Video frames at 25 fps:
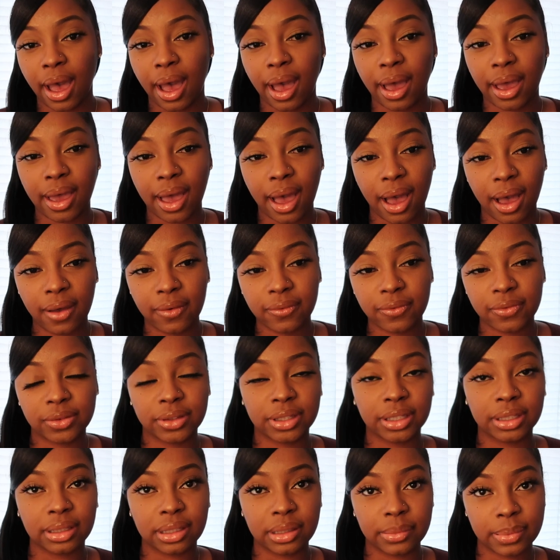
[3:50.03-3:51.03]
i have
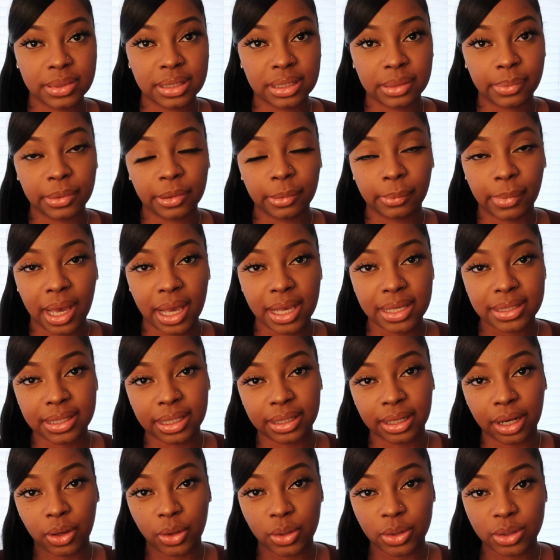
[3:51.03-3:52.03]
the lip sleeping mask
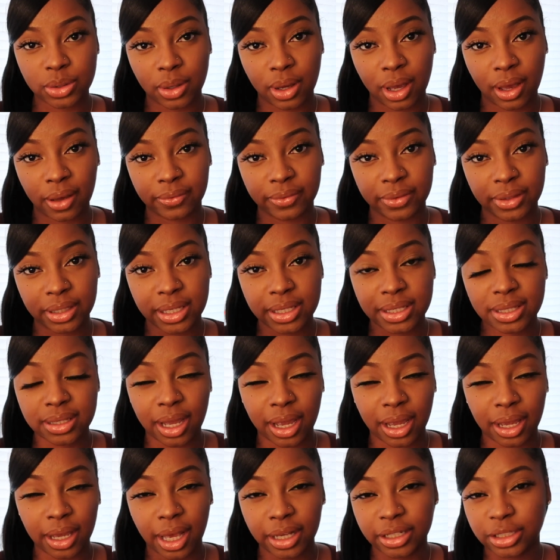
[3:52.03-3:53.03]
and i also have this
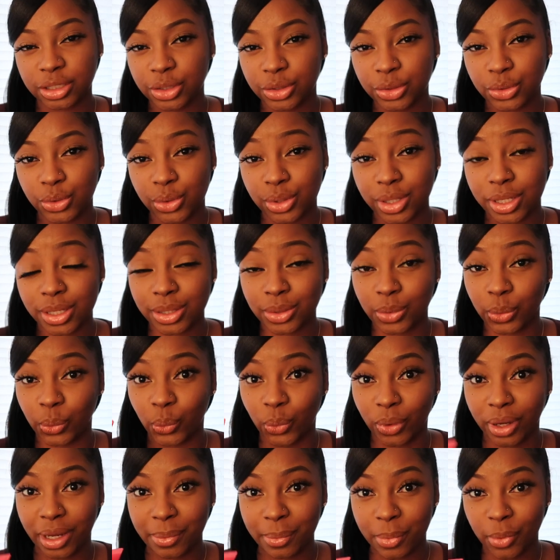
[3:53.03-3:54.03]
i actually use this
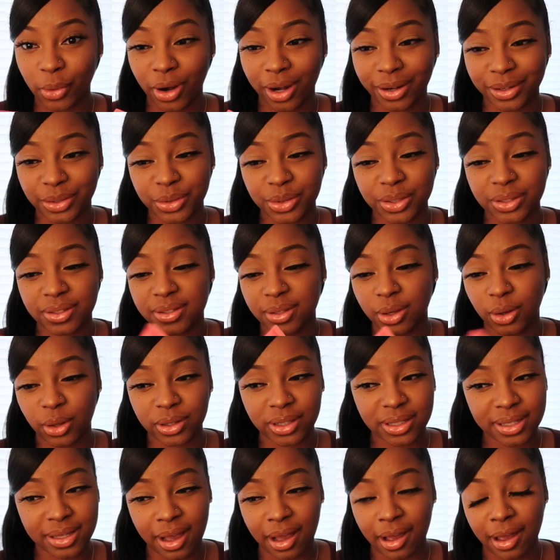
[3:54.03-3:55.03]
way more i use this all
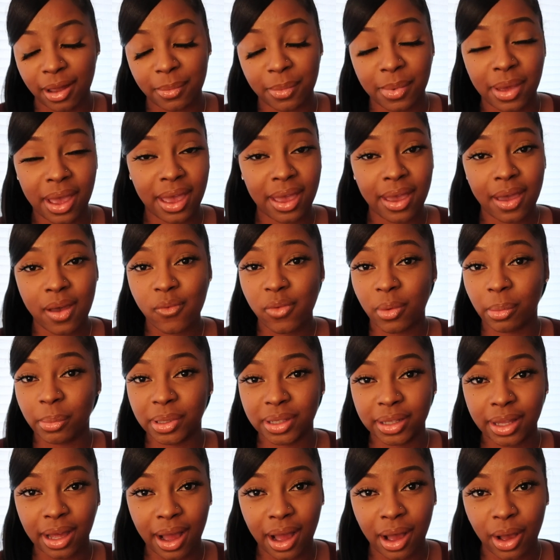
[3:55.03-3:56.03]
the time if i'm
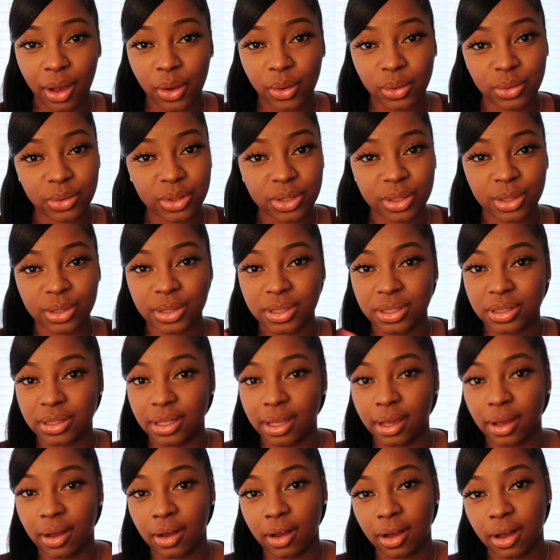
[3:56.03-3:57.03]
in the house
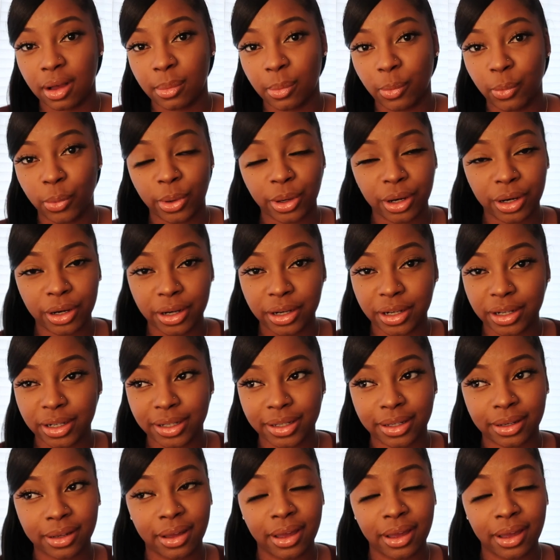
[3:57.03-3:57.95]
um, work